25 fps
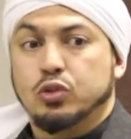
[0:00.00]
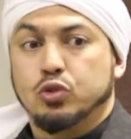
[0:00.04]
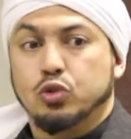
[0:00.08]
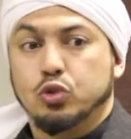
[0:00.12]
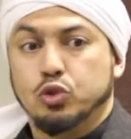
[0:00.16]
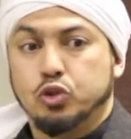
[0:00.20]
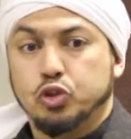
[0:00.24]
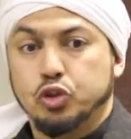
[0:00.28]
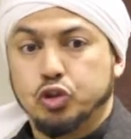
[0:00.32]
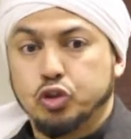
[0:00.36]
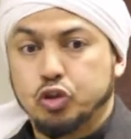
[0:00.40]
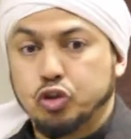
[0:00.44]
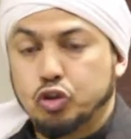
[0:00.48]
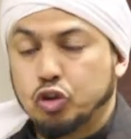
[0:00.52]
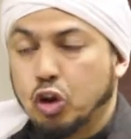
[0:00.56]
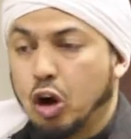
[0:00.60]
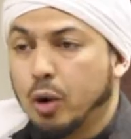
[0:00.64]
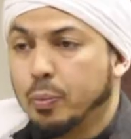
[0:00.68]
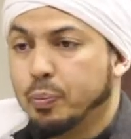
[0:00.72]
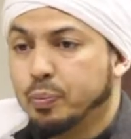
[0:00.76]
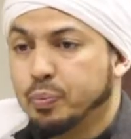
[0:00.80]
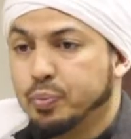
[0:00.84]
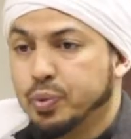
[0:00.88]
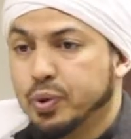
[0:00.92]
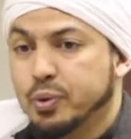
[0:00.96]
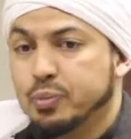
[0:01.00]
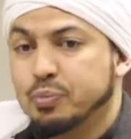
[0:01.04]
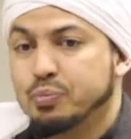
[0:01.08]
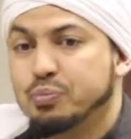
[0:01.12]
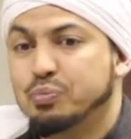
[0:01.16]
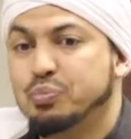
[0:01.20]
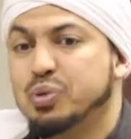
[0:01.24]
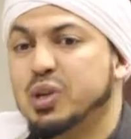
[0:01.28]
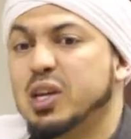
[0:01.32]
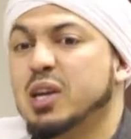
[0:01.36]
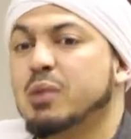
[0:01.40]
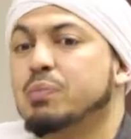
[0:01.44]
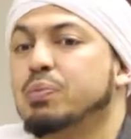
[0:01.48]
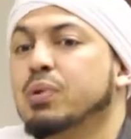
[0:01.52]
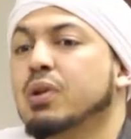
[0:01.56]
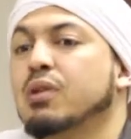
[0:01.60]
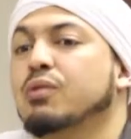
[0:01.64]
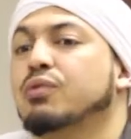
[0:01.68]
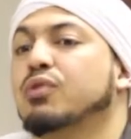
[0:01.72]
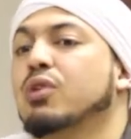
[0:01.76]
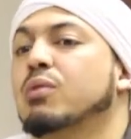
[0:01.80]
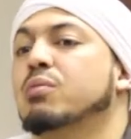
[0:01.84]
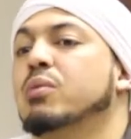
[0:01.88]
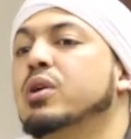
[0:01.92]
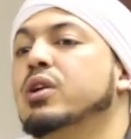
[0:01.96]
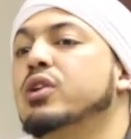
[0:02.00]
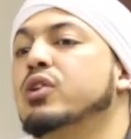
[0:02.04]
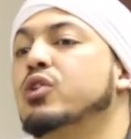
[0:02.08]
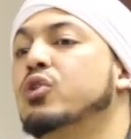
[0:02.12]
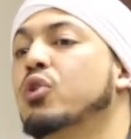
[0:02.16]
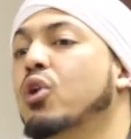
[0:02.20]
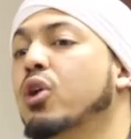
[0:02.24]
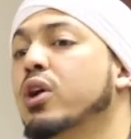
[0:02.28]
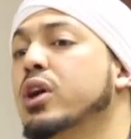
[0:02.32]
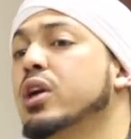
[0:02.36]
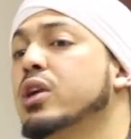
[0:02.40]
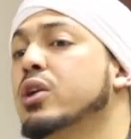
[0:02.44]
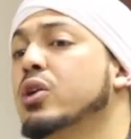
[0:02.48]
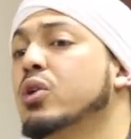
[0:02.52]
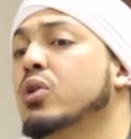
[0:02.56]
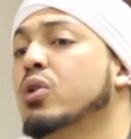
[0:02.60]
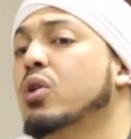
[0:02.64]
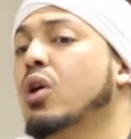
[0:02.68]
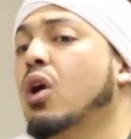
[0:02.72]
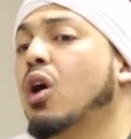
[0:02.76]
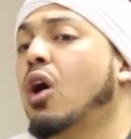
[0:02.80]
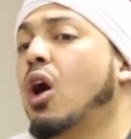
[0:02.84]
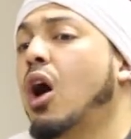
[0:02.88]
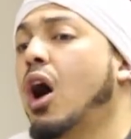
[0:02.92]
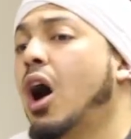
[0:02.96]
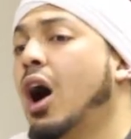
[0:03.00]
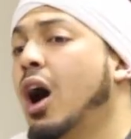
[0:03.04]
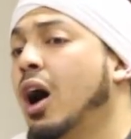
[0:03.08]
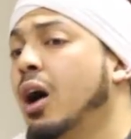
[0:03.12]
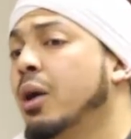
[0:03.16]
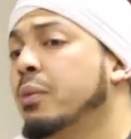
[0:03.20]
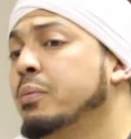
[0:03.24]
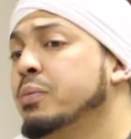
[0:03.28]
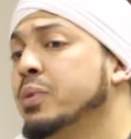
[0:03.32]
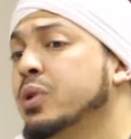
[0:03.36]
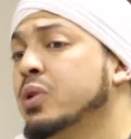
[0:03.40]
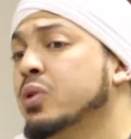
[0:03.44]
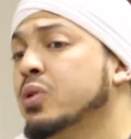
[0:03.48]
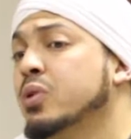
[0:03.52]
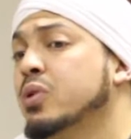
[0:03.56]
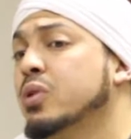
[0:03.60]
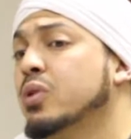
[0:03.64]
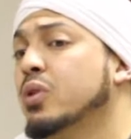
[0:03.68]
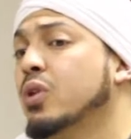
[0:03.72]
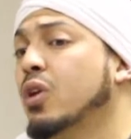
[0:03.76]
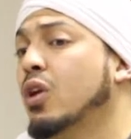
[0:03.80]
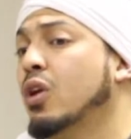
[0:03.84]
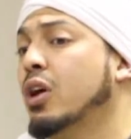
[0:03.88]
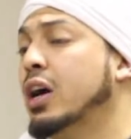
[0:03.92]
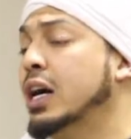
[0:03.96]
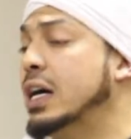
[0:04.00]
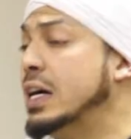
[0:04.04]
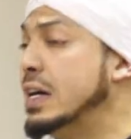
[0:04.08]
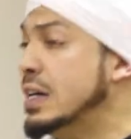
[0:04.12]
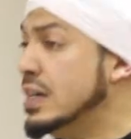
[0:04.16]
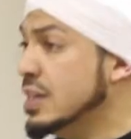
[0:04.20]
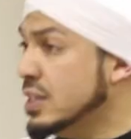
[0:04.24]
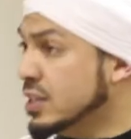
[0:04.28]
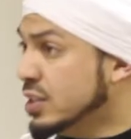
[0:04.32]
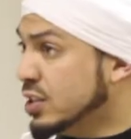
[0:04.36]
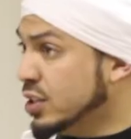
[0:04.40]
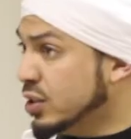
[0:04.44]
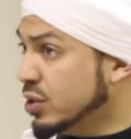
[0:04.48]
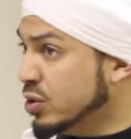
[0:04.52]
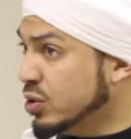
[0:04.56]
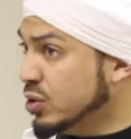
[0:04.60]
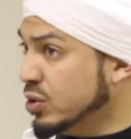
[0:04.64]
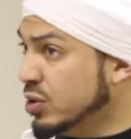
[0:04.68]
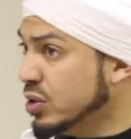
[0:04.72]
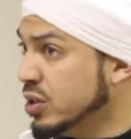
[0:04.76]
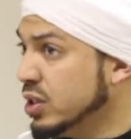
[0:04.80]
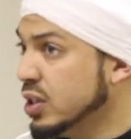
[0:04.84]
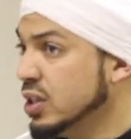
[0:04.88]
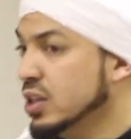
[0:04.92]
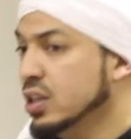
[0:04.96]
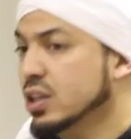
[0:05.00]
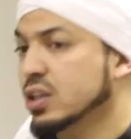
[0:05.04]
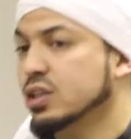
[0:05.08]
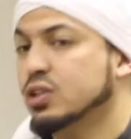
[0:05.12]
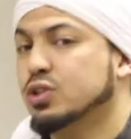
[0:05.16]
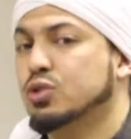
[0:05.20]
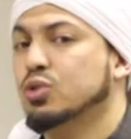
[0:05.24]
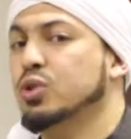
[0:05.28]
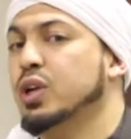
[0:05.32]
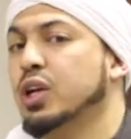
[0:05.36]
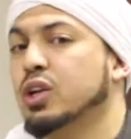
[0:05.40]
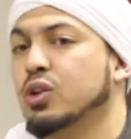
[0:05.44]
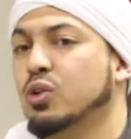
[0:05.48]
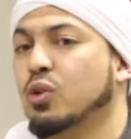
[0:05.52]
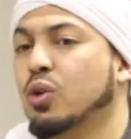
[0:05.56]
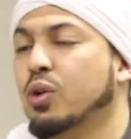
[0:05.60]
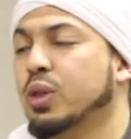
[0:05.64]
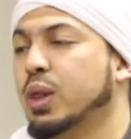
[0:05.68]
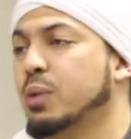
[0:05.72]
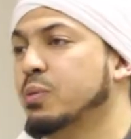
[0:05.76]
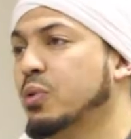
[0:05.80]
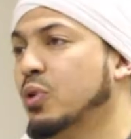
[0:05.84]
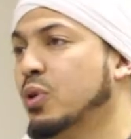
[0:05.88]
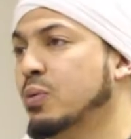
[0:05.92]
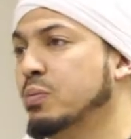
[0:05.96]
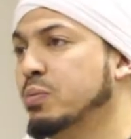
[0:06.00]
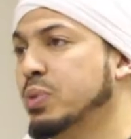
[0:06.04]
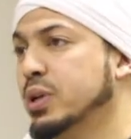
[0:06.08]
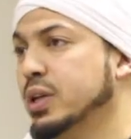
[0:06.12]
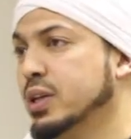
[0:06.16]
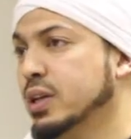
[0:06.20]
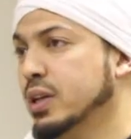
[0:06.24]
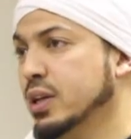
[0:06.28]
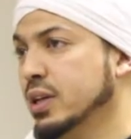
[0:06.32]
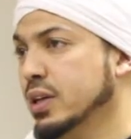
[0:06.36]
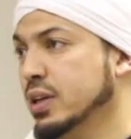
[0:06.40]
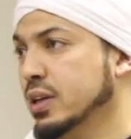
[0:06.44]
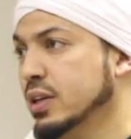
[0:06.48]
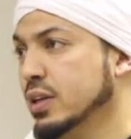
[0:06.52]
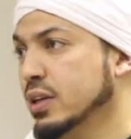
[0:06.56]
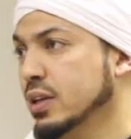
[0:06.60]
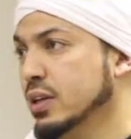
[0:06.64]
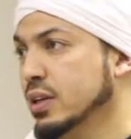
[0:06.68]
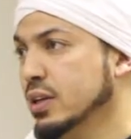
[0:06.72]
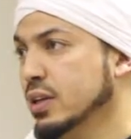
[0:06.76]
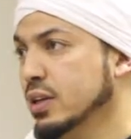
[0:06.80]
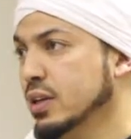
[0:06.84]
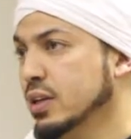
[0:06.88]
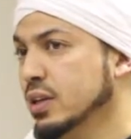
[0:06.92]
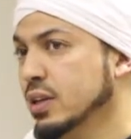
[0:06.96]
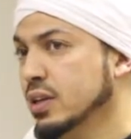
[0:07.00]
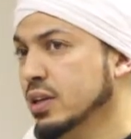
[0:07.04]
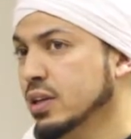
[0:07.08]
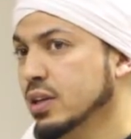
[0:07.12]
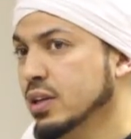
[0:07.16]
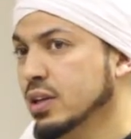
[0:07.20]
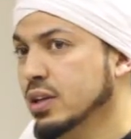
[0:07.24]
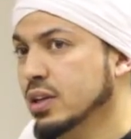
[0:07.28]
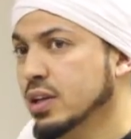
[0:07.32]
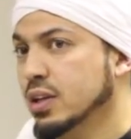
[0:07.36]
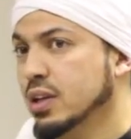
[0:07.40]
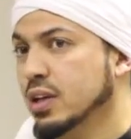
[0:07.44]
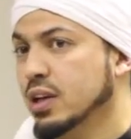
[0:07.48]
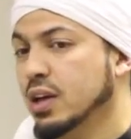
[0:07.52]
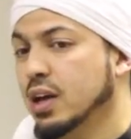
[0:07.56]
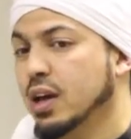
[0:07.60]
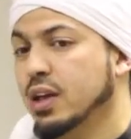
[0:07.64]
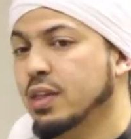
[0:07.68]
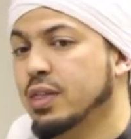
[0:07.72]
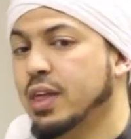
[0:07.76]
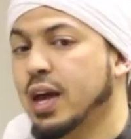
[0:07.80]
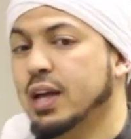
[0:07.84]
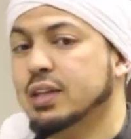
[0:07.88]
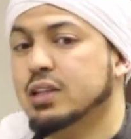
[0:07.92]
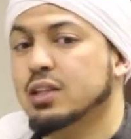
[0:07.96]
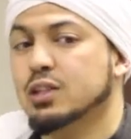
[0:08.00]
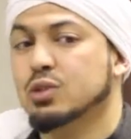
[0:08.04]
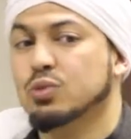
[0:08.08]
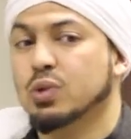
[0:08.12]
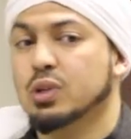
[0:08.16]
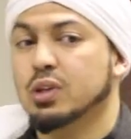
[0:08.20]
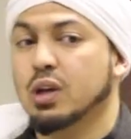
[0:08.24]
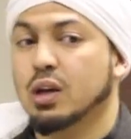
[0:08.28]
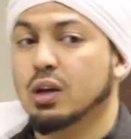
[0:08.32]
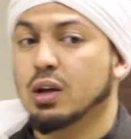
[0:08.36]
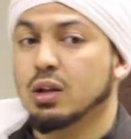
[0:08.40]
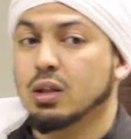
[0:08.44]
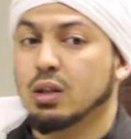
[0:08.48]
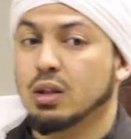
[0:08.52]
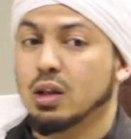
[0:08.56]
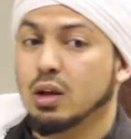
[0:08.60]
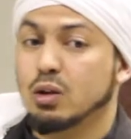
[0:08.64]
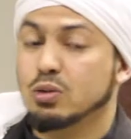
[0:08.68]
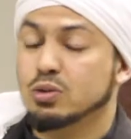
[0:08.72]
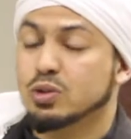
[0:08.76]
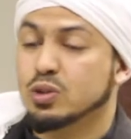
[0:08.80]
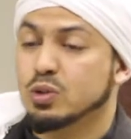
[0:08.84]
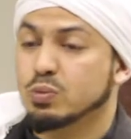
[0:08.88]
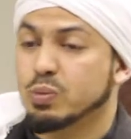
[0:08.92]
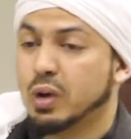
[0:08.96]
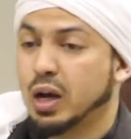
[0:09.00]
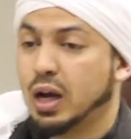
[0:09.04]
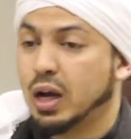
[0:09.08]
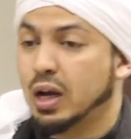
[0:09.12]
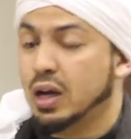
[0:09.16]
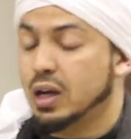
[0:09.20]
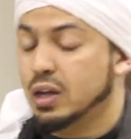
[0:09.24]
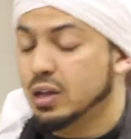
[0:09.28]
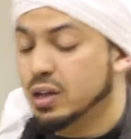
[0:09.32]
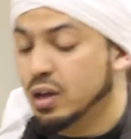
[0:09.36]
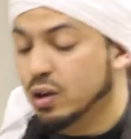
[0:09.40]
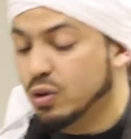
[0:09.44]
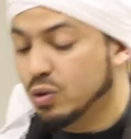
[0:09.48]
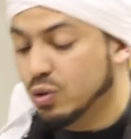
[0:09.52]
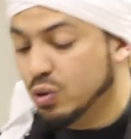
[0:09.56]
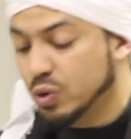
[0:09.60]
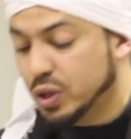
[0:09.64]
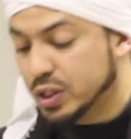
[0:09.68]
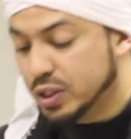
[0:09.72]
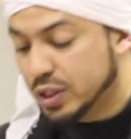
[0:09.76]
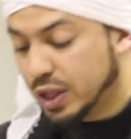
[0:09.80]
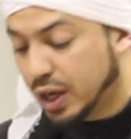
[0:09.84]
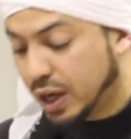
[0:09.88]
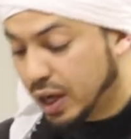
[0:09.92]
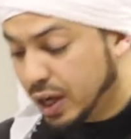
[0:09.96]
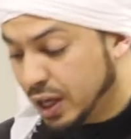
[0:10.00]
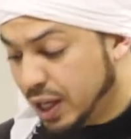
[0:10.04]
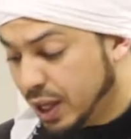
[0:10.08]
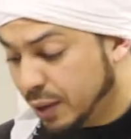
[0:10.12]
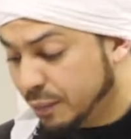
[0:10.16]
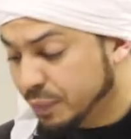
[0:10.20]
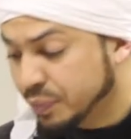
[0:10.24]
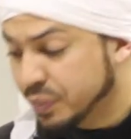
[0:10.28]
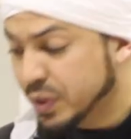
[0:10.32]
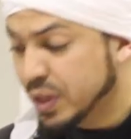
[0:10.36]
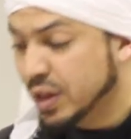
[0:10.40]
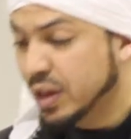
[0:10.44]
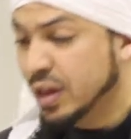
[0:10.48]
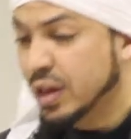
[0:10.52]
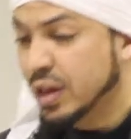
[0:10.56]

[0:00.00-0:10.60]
to stop people from annoying you or harm you or hurt you is to ignore them completely. And that is what Allah subhanahu wa ta'ala,